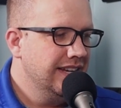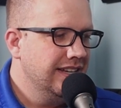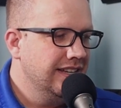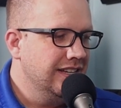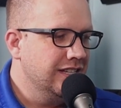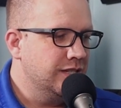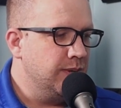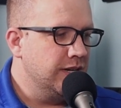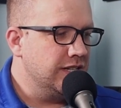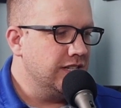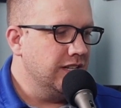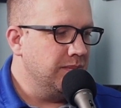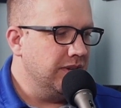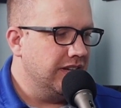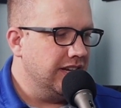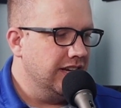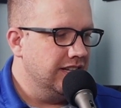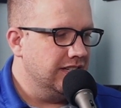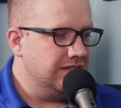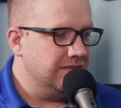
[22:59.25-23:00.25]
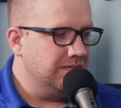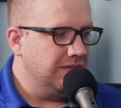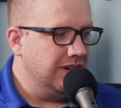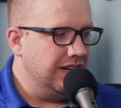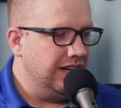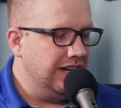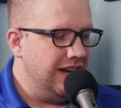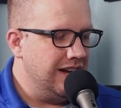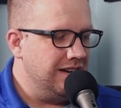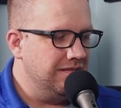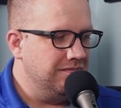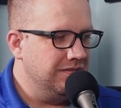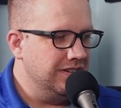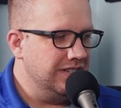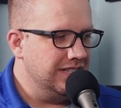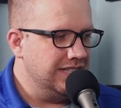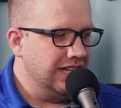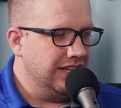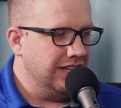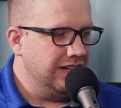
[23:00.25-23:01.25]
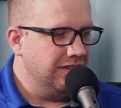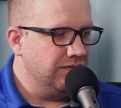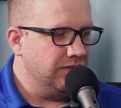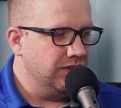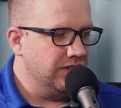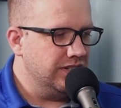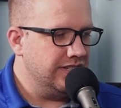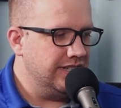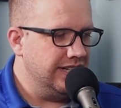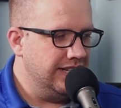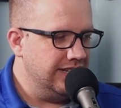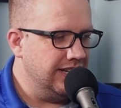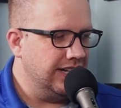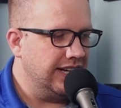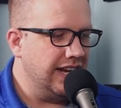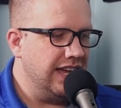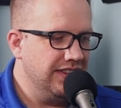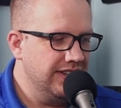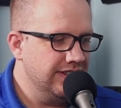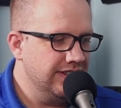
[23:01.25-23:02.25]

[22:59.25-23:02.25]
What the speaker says: especially because when Zellion first sees, like, these are